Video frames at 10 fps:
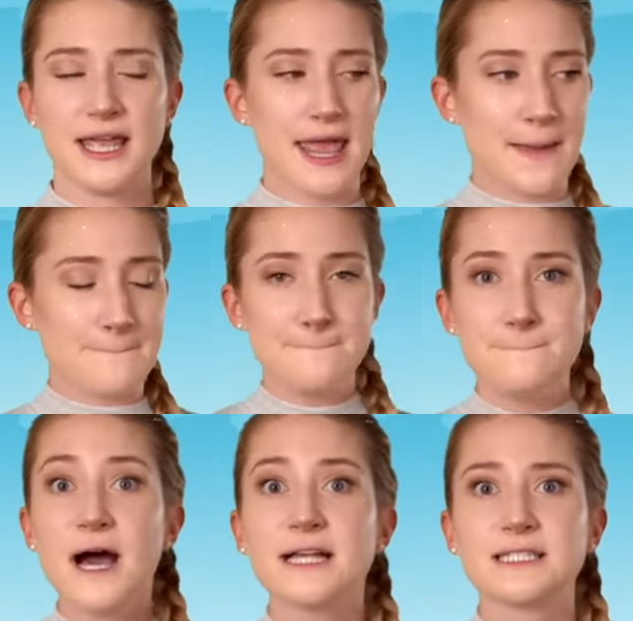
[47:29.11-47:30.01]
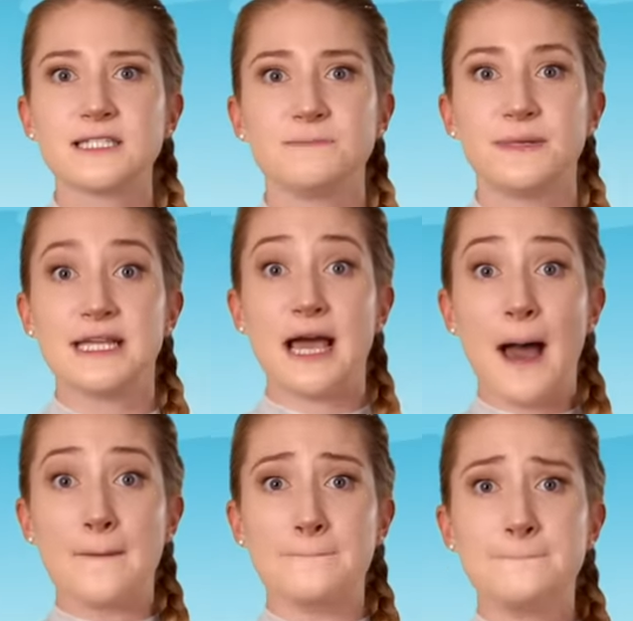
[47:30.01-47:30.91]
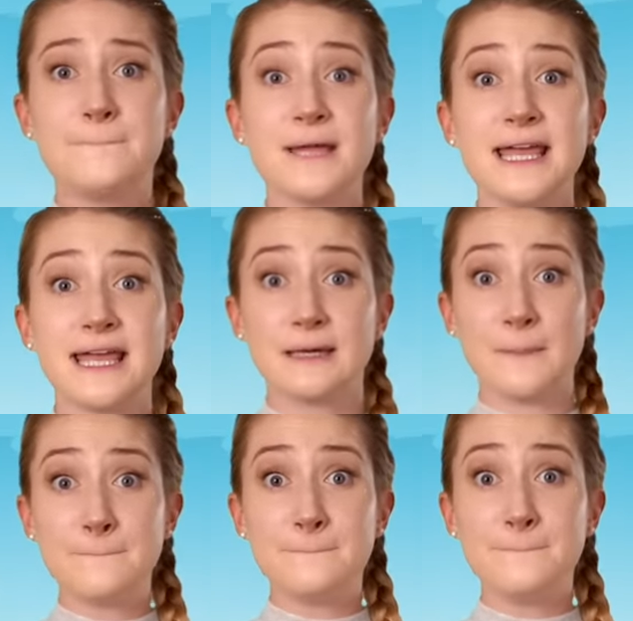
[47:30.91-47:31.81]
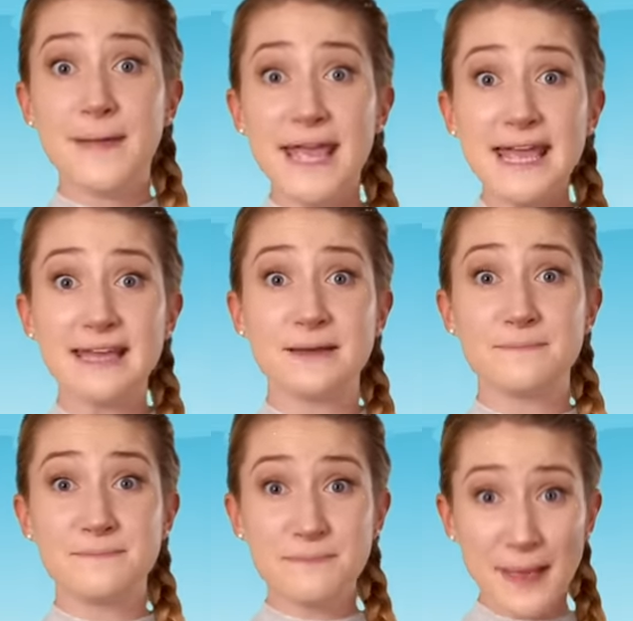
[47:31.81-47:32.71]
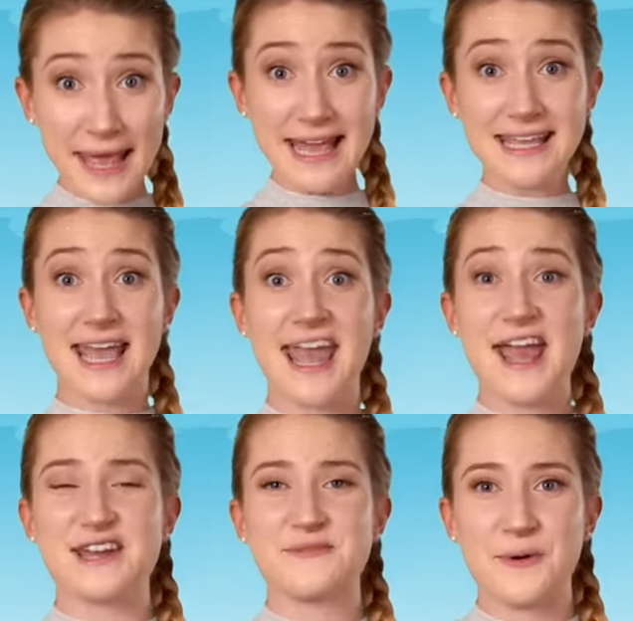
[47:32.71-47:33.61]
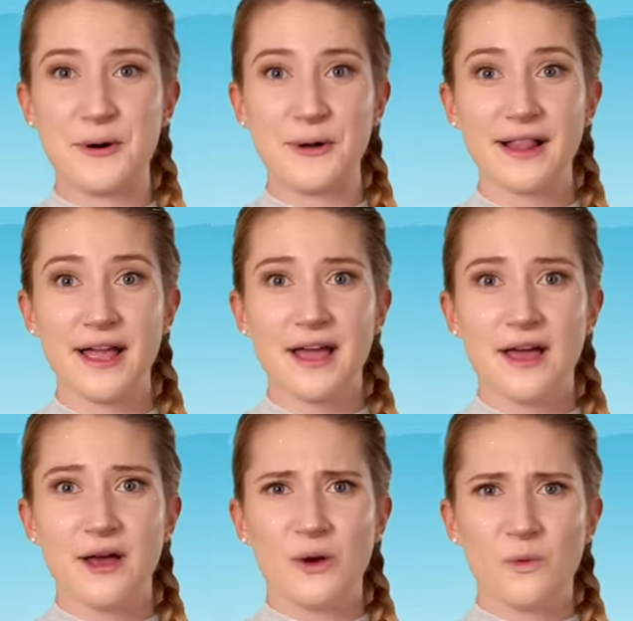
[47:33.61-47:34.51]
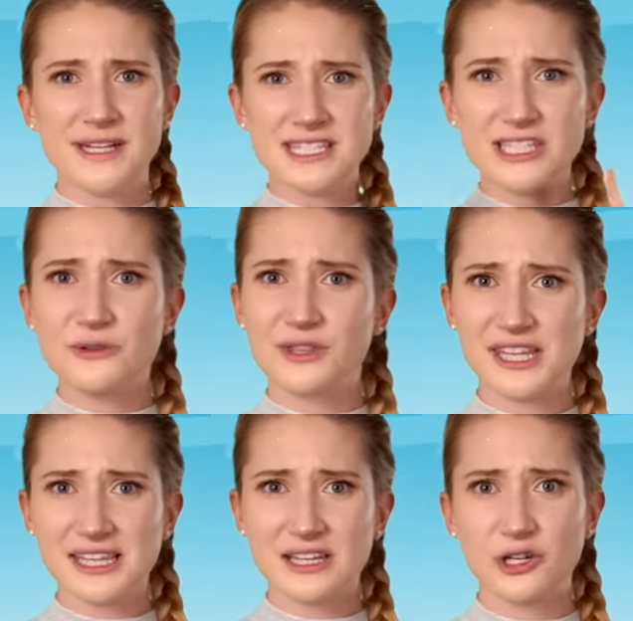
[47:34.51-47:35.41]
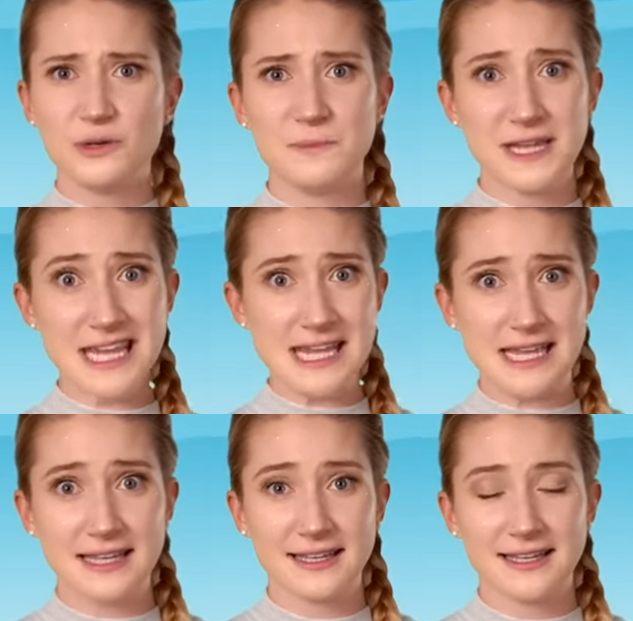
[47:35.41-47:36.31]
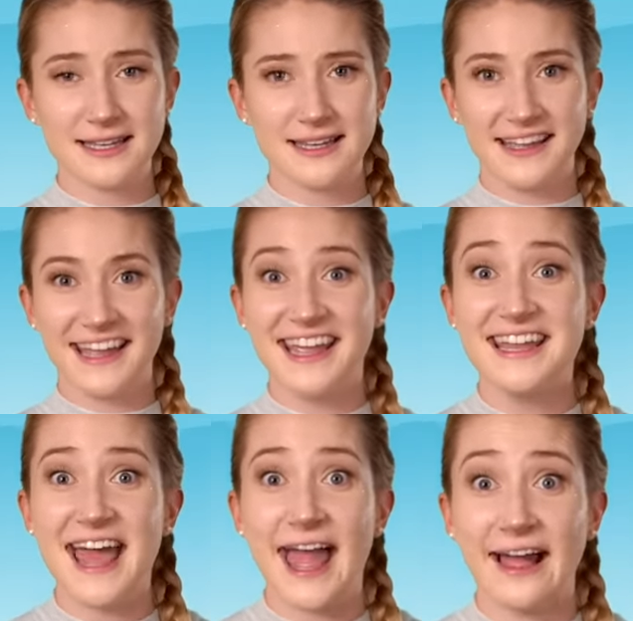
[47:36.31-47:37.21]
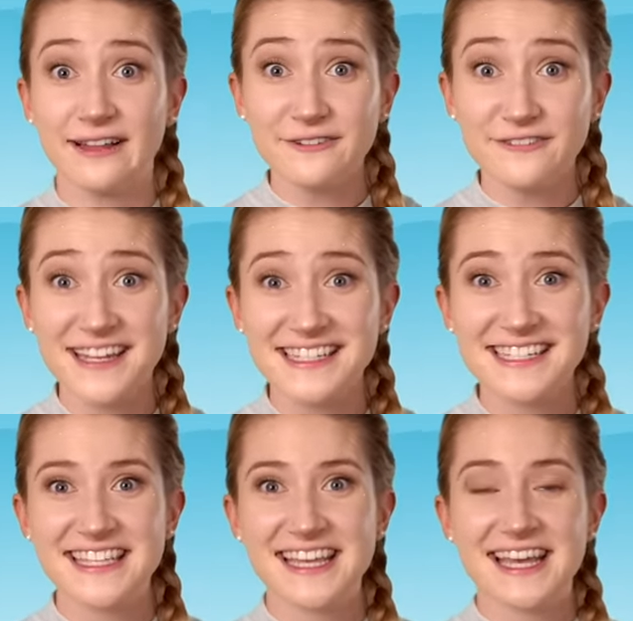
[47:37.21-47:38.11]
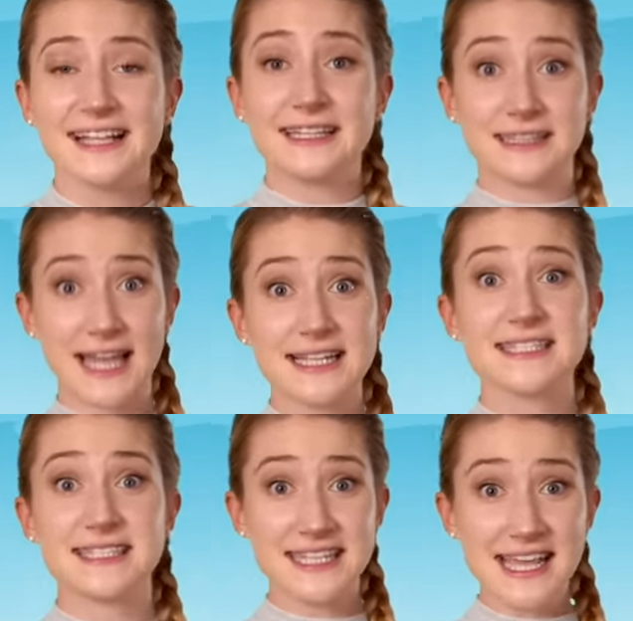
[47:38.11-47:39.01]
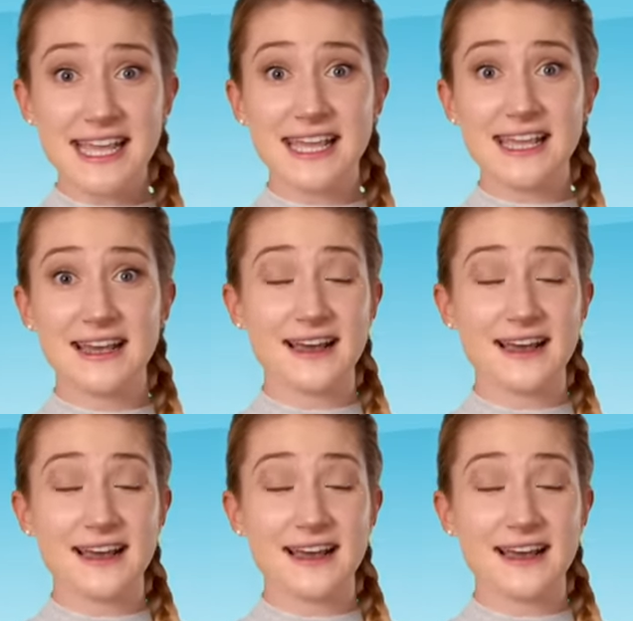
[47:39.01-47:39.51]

It must be a big, big, big animal. What do you think it could be? An elephant? Let's see.